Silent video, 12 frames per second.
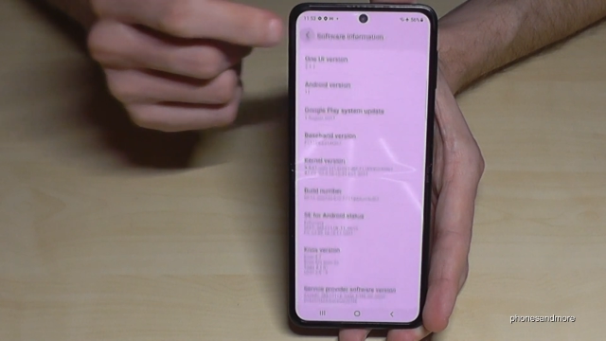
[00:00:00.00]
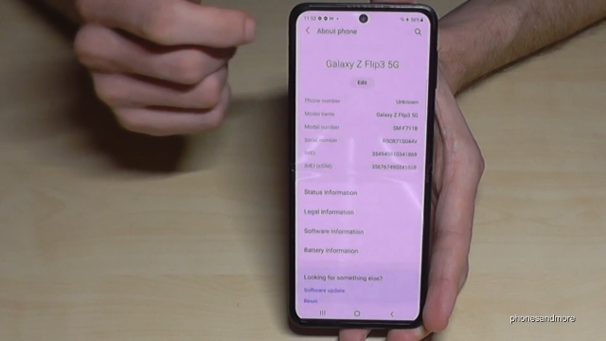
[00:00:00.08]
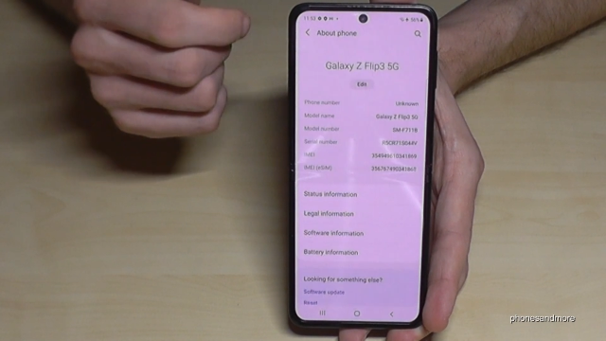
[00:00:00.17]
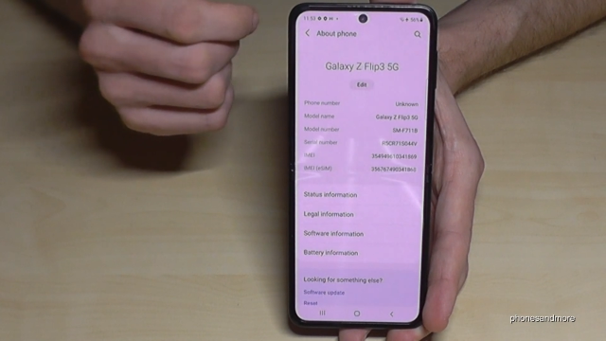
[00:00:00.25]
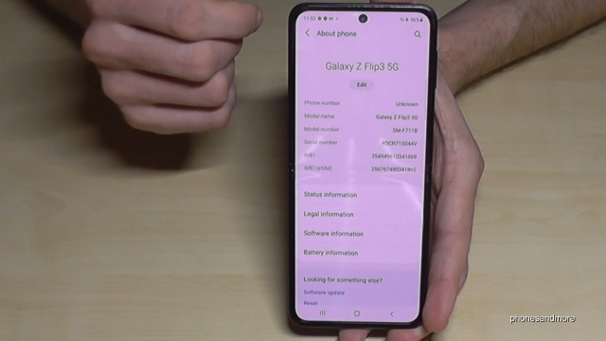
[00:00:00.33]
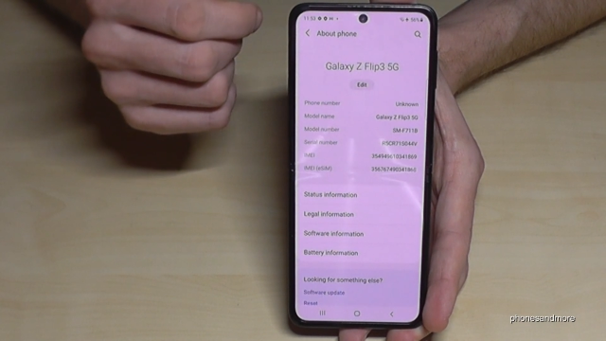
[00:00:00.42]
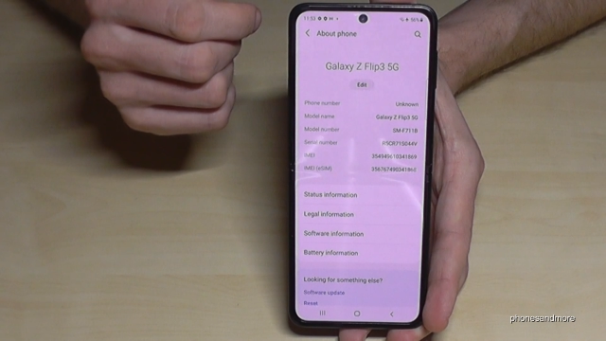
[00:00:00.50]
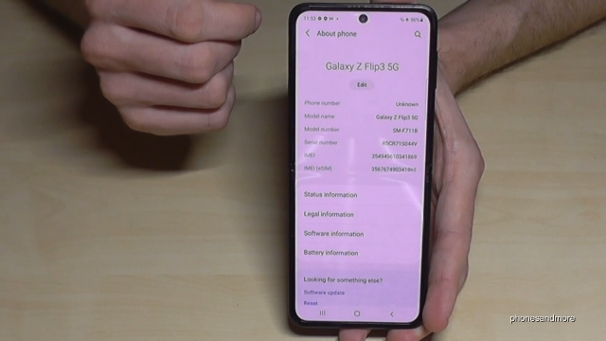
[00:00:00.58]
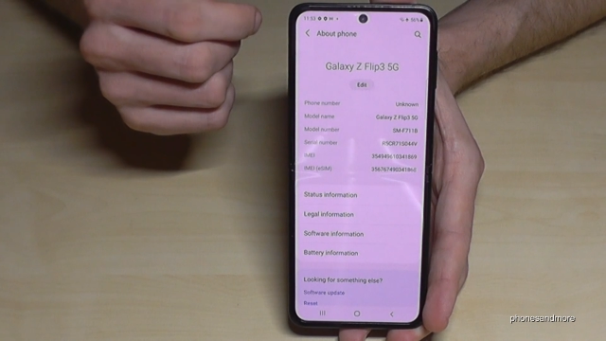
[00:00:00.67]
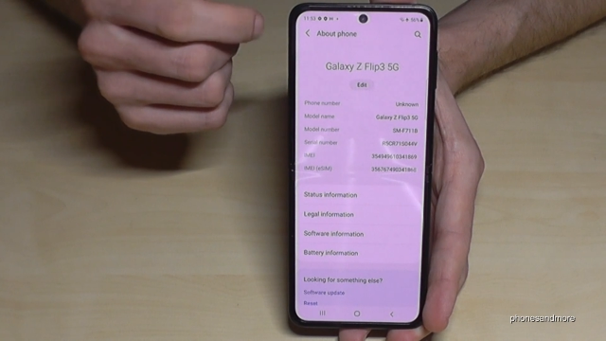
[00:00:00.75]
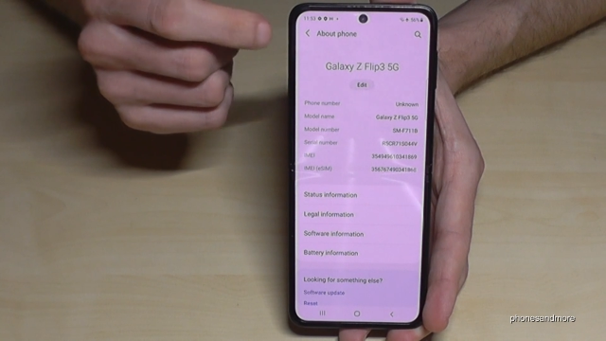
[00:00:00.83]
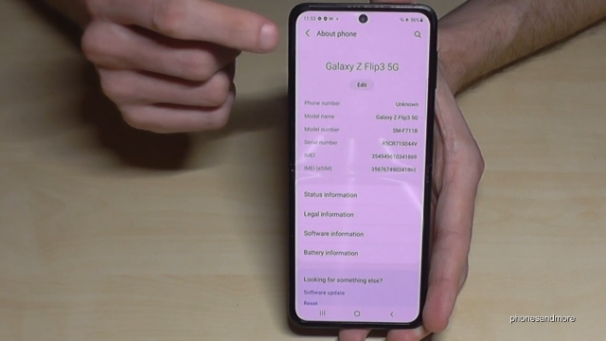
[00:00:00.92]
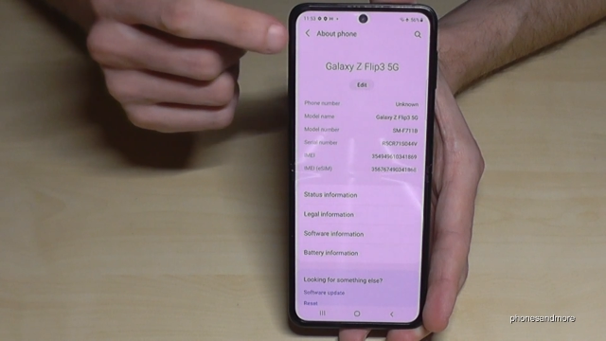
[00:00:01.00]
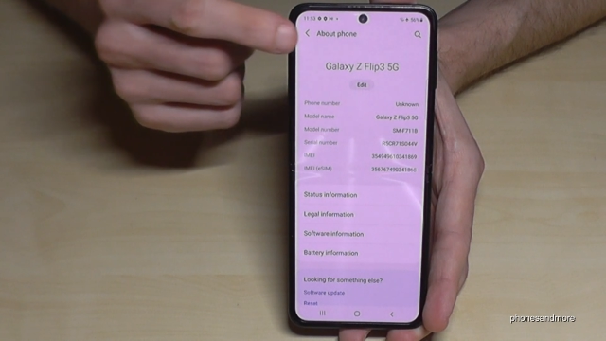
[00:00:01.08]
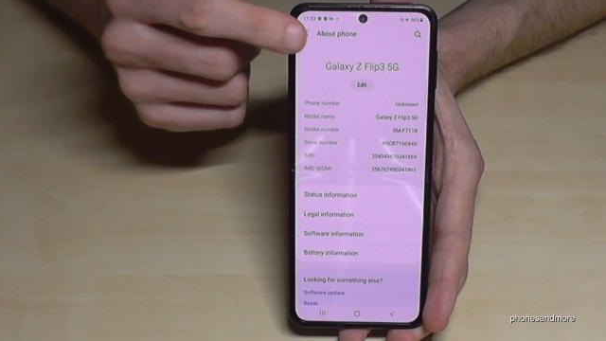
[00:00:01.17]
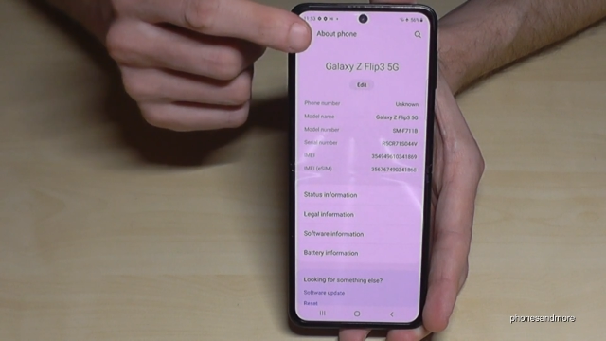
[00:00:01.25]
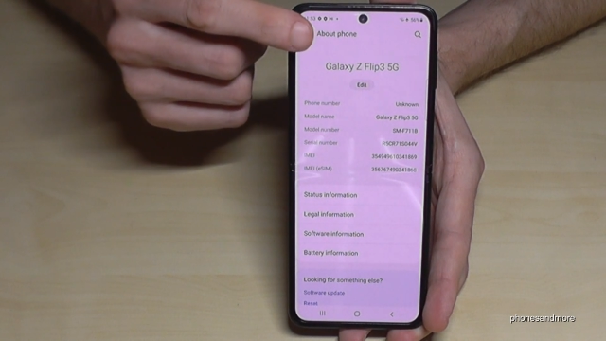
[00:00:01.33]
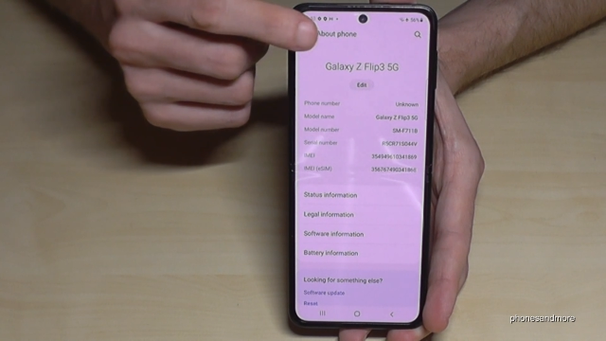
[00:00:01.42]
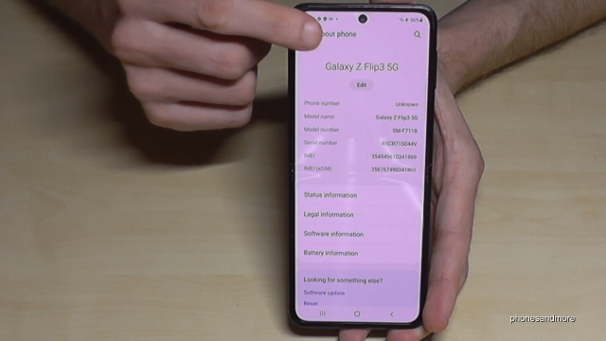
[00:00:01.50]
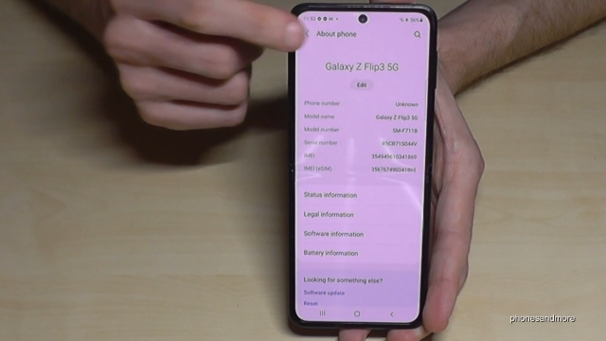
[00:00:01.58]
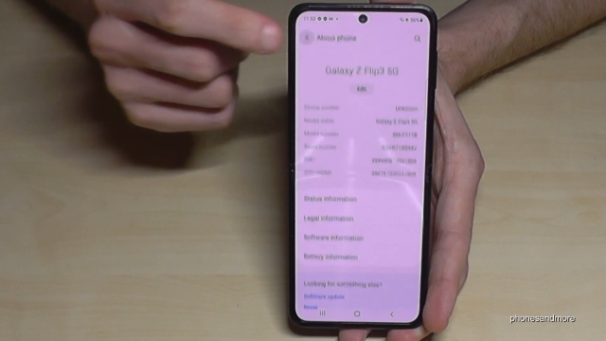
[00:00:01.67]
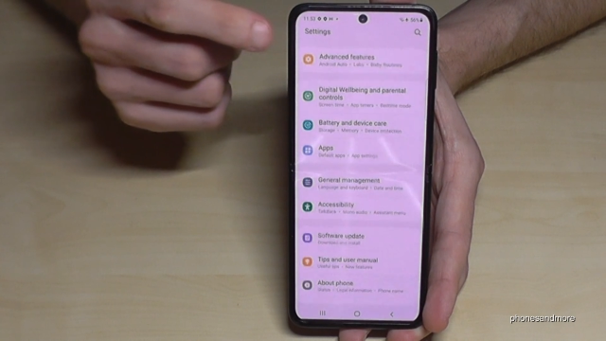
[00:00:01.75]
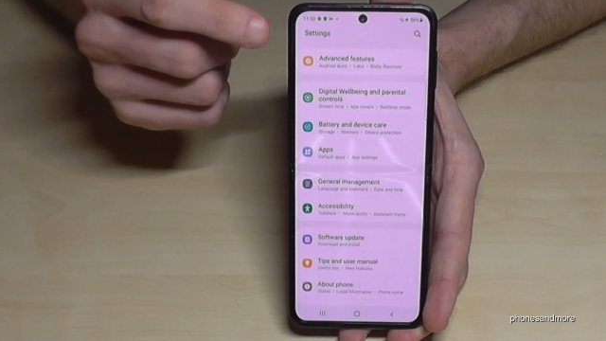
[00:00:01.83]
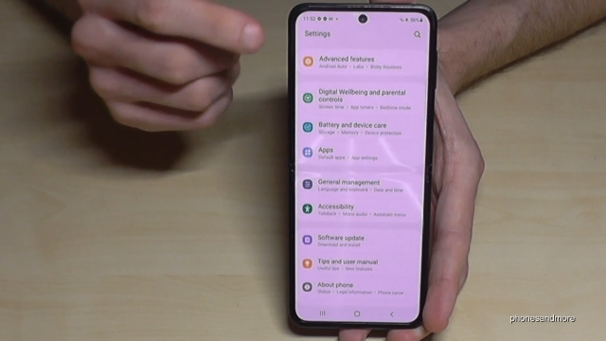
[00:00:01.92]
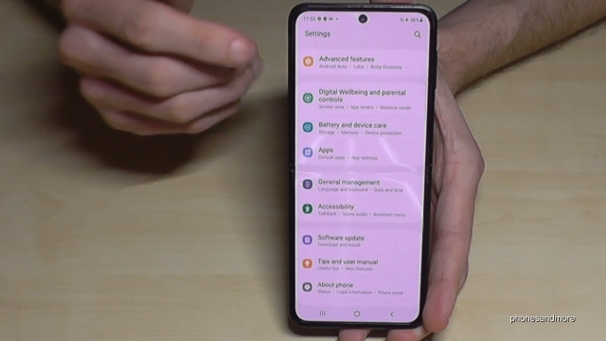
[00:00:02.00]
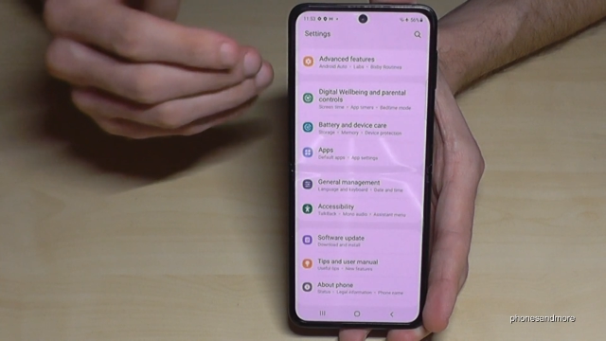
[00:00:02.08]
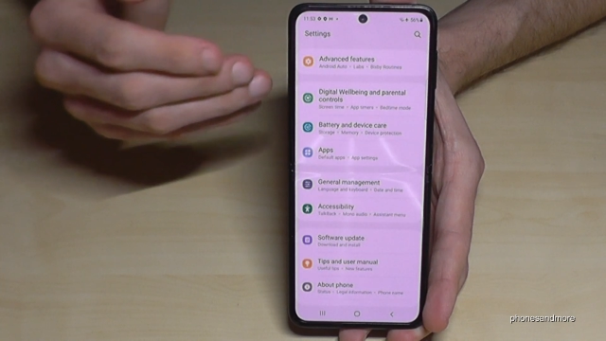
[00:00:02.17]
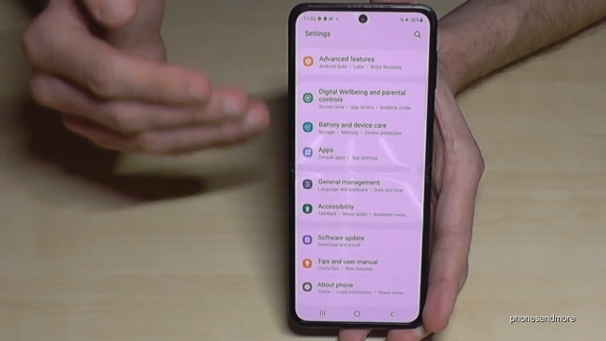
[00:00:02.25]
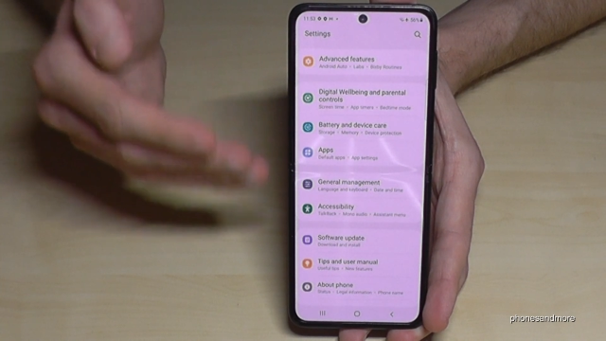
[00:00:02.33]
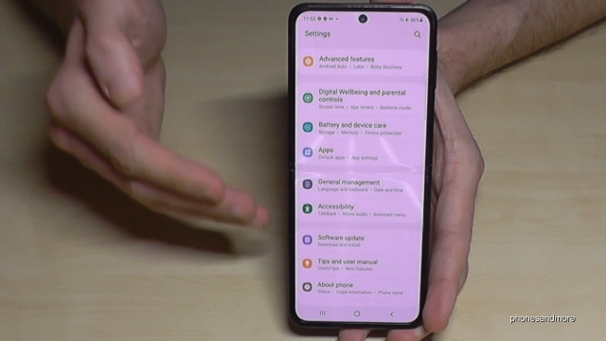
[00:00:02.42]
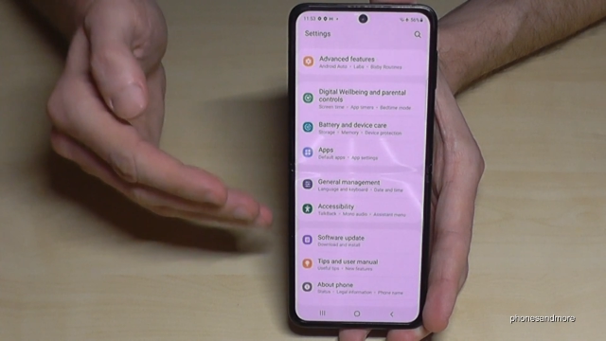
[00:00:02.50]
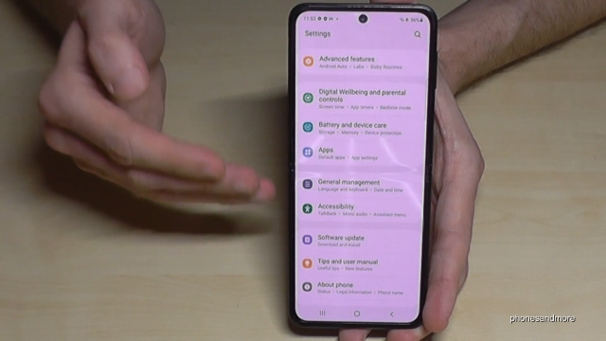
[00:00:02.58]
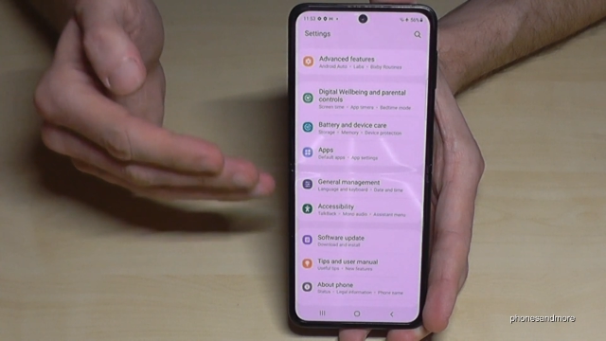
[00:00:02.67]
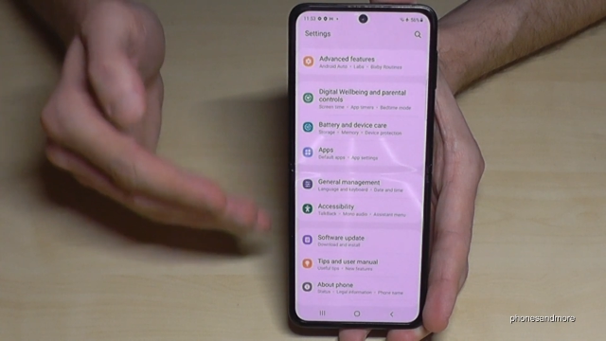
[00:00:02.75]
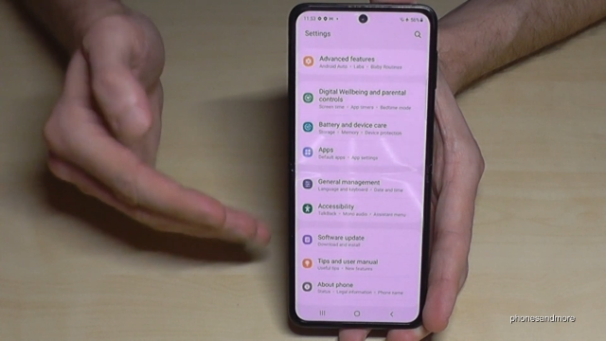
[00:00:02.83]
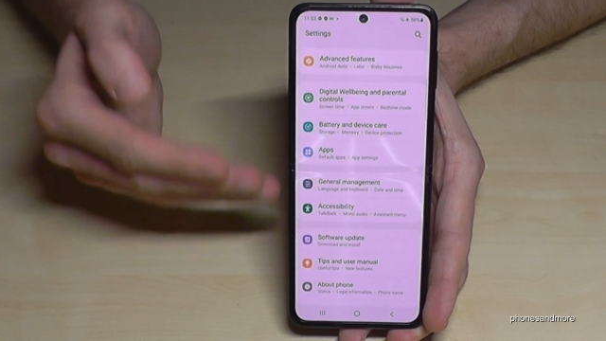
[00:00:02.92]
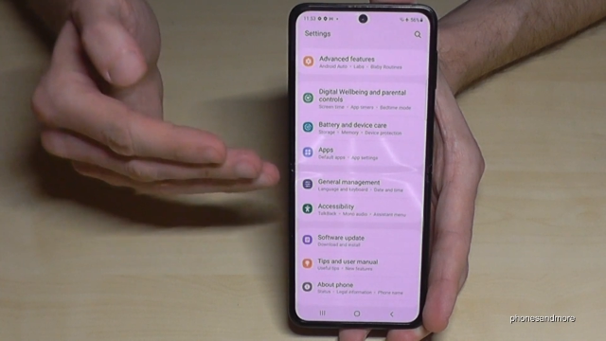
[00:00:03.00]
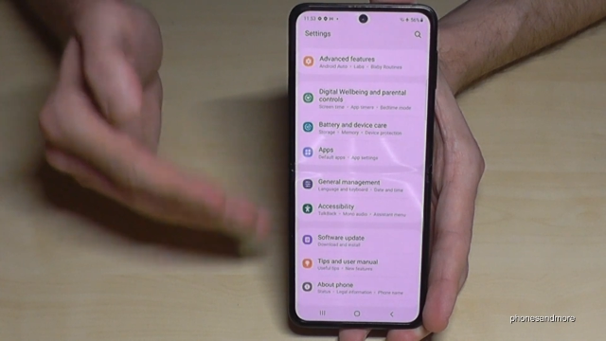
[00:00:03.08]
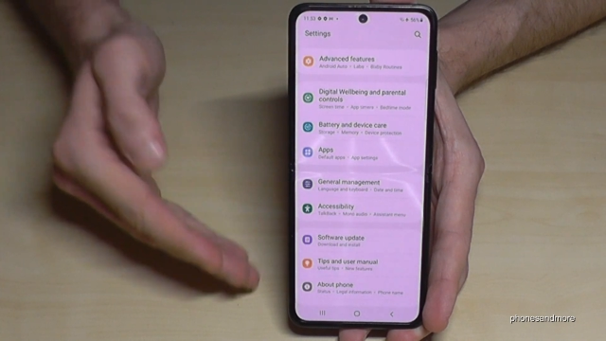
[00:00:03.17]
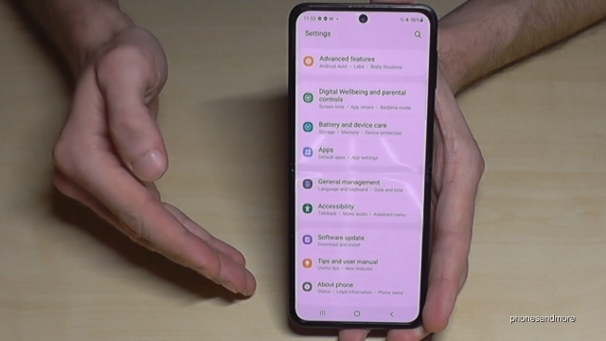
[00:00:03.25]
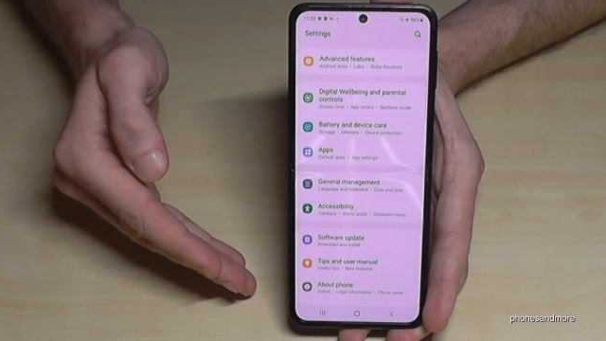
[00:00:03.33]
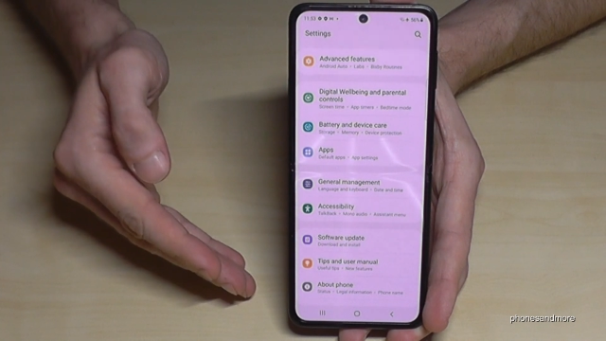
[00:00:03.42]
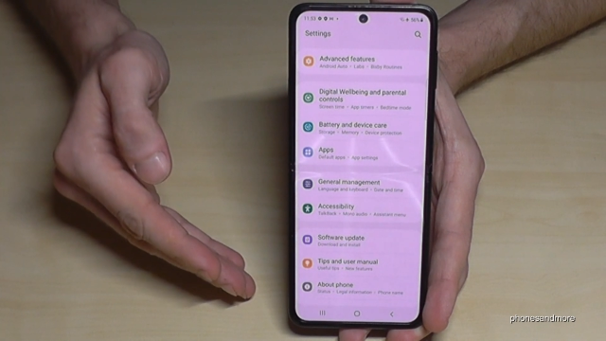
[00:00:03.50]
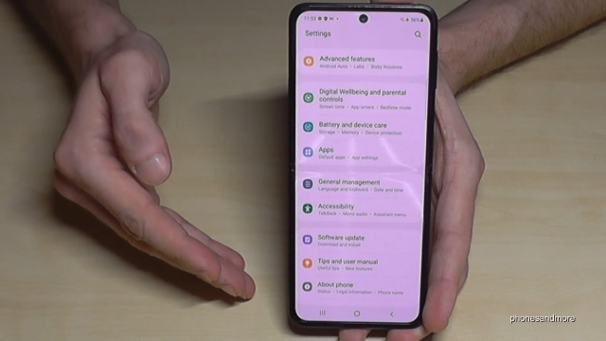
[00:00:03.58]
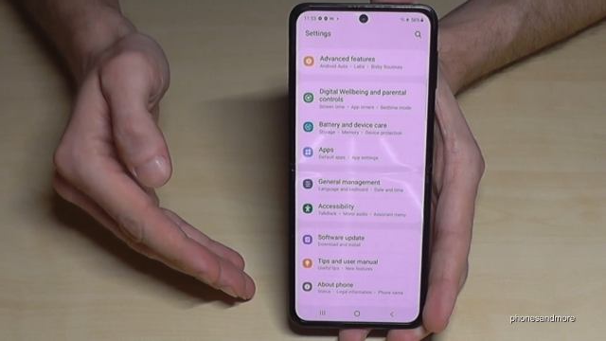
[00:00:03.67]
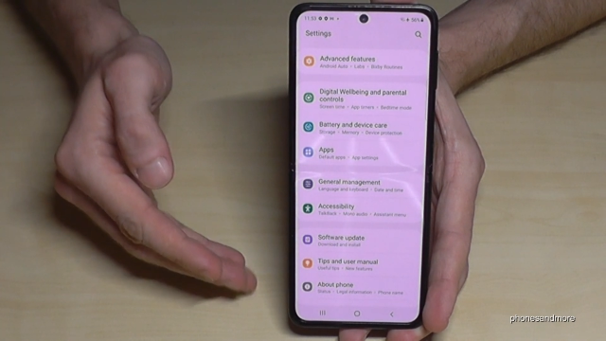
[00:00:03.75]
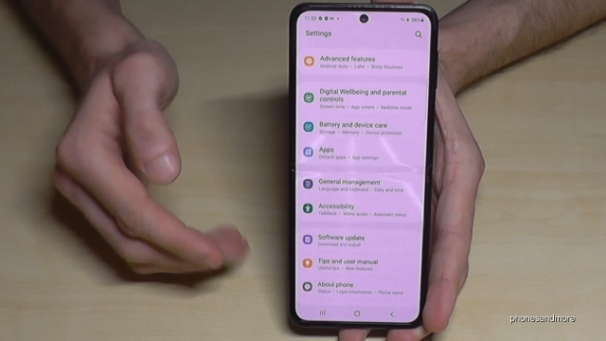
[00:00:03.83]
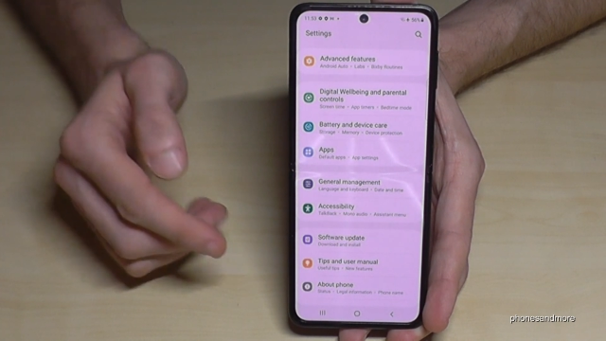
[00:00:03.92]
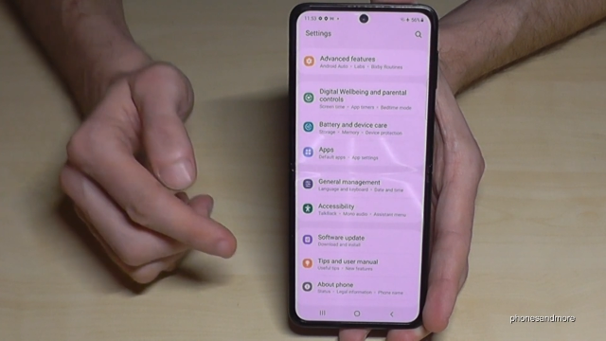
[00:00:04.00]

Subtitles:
Nobody's mouth can be seen.